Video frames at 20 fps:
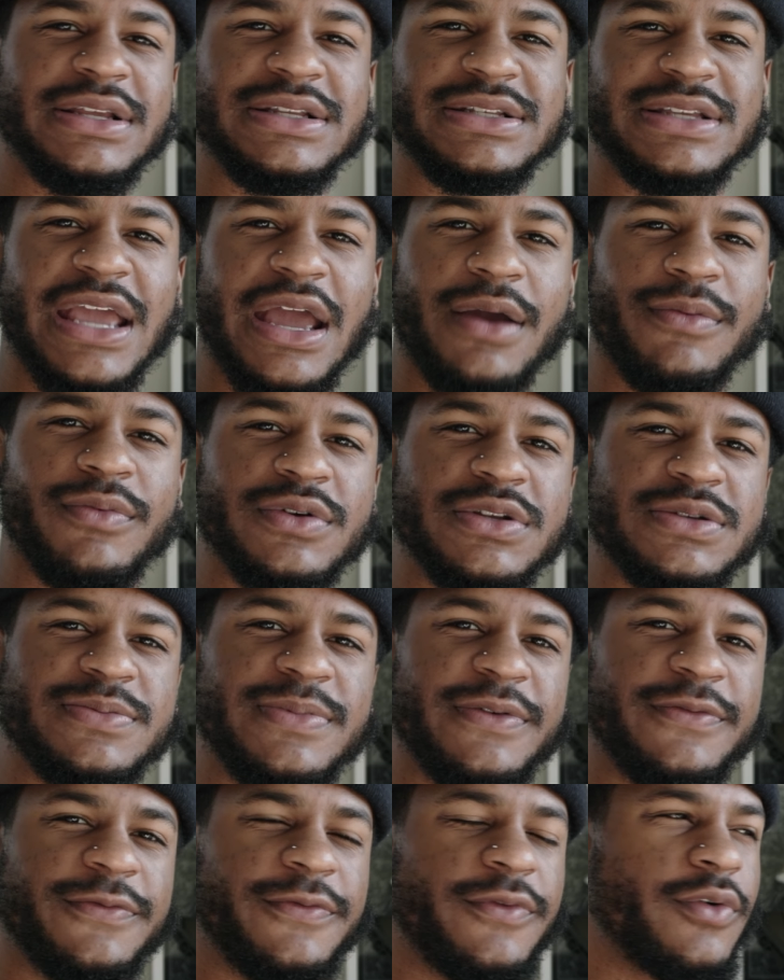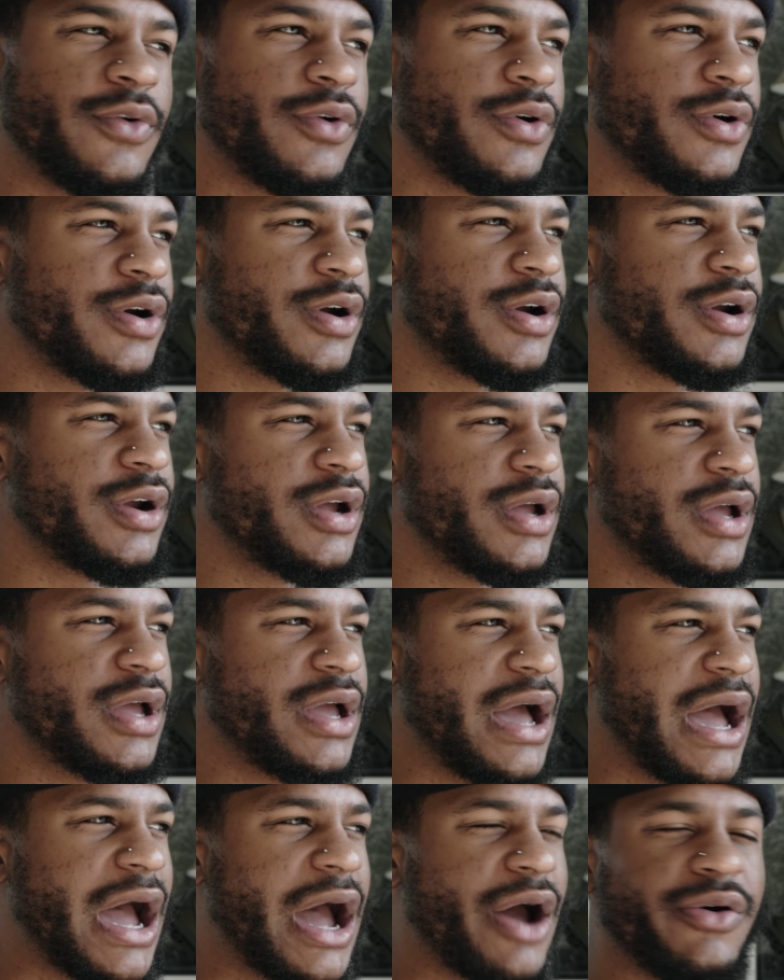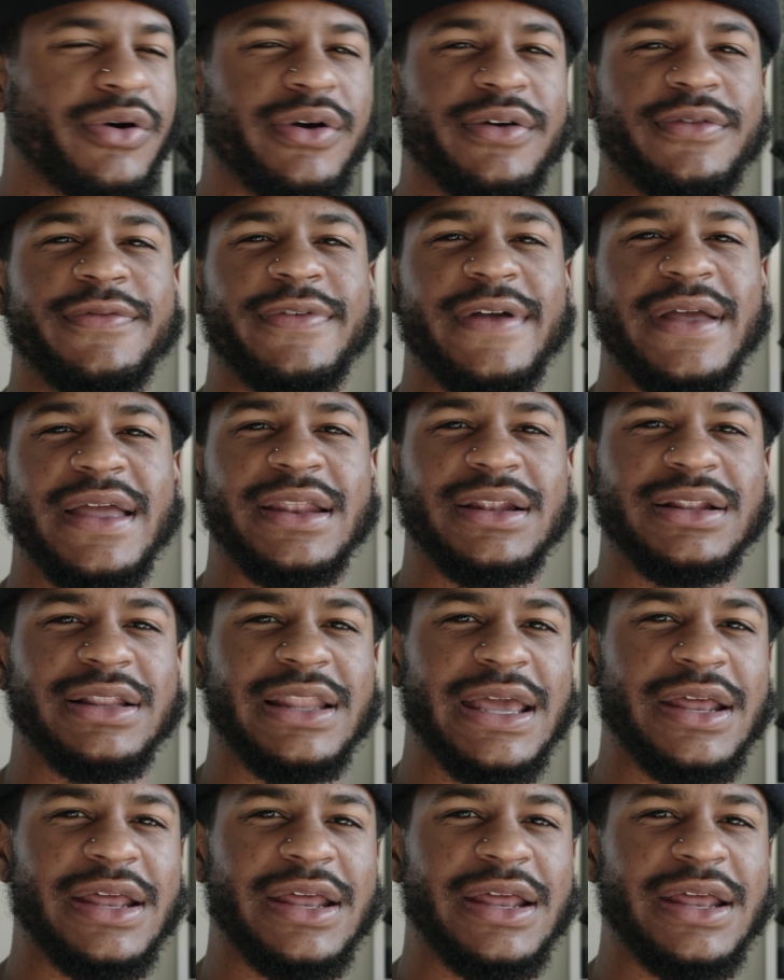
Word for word: these cameras before our event